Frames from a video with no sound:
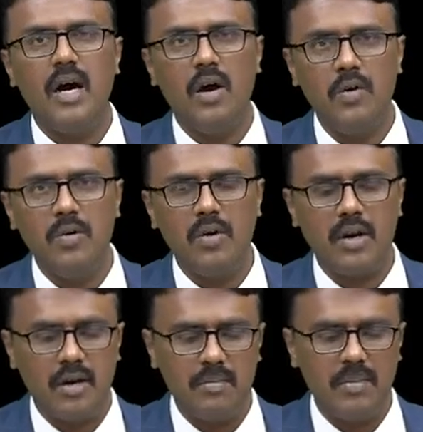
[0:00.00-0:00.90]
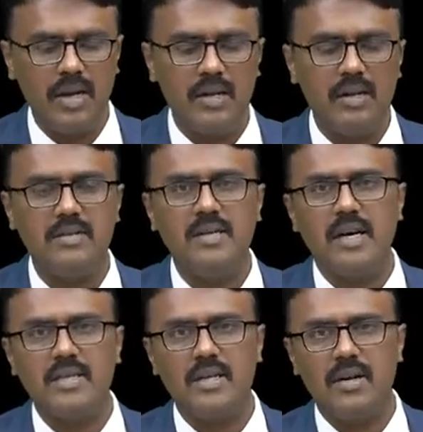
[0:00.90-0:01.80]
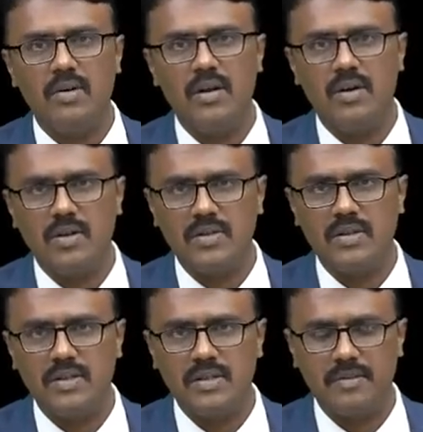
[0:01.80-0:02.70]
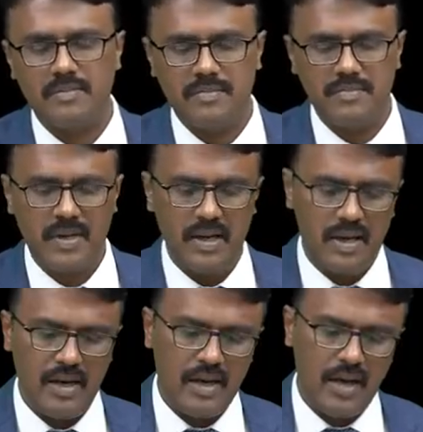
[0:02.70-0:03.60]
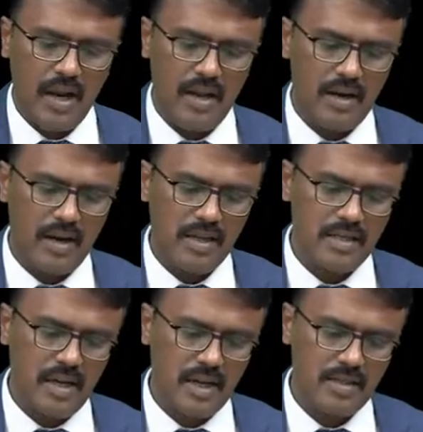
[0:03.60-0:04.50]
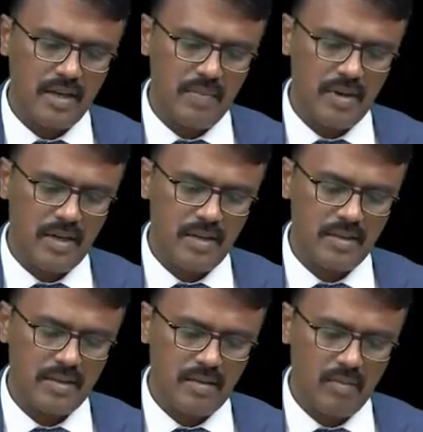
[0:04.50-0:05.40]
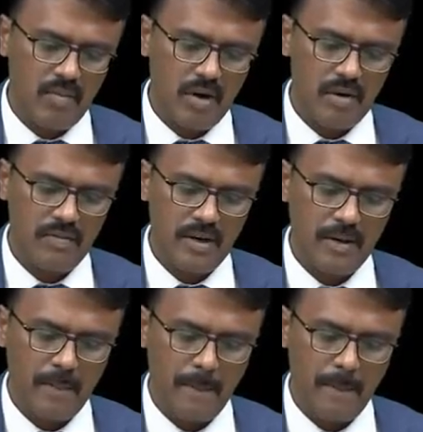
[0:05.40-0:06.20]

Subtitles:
how do you overcome? By increasing acetylcholine concentration. Another classical example is morphine.